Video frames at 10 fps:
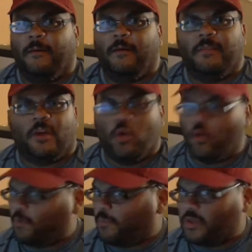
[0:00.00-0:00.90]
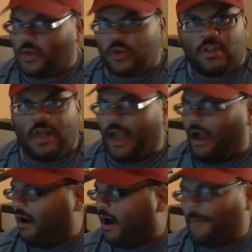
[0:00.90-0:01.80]
The corner position
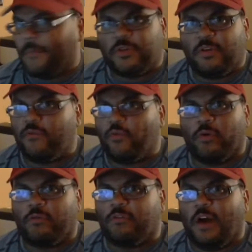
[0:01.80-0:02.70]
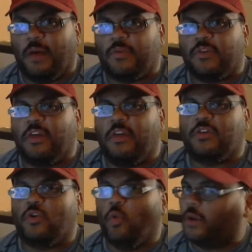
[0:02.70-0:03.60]
opposite of Jordan Thomas is
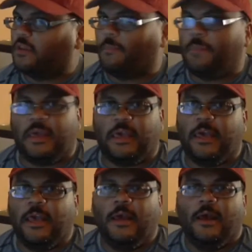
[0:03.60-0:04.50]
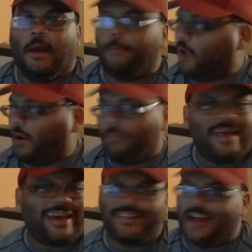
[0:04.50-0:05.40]
going to be a problem
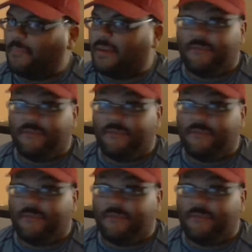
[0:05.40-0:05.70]
that cannot be